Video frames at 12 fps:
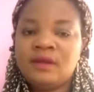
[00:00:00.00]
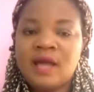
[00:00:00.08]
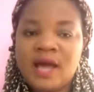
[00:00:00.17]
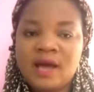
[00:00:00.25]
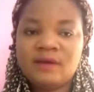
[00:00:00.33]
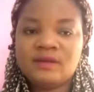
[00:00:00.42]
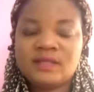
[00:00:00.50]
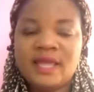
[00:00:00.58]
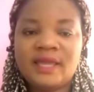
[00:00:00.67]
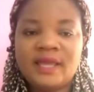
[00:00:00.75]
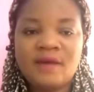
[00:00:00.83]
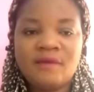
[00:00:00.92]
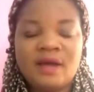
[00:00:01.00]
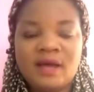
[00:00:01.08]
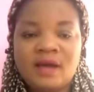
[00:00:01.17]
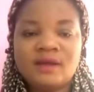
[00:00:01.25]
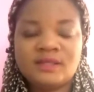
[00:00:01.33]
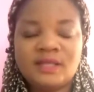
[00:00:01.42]
house, like our
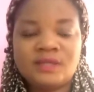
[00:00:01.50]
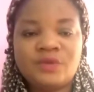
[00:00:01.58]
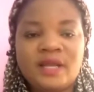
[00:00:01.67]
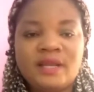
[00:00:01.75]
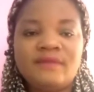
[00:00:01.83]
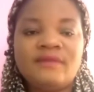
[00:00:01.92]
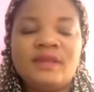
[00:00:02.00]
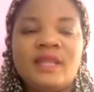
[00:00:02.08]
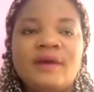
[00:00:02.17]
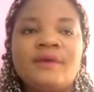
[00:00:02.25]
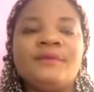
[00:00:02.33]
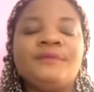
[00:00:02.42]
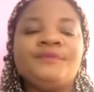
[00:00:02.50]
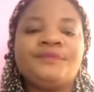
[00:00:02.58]
house that we are living now,